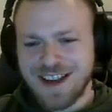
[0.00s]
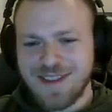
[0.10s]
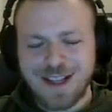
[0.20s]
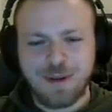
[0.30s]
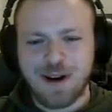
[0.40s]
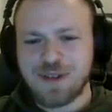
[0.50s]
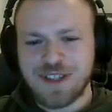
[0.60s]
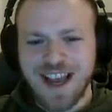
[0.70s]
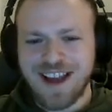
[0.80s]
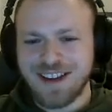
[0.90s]
And that's what I'm
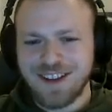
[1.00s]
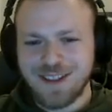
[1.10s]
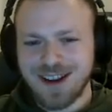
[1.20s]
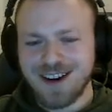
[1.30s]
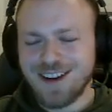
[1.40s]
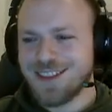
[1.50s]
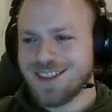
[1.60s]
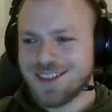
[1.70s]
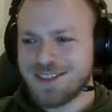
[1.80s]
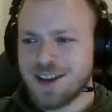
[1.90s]
saying.
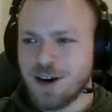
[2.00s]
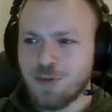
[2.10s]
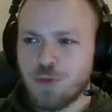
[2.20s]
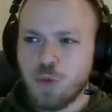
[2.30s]
There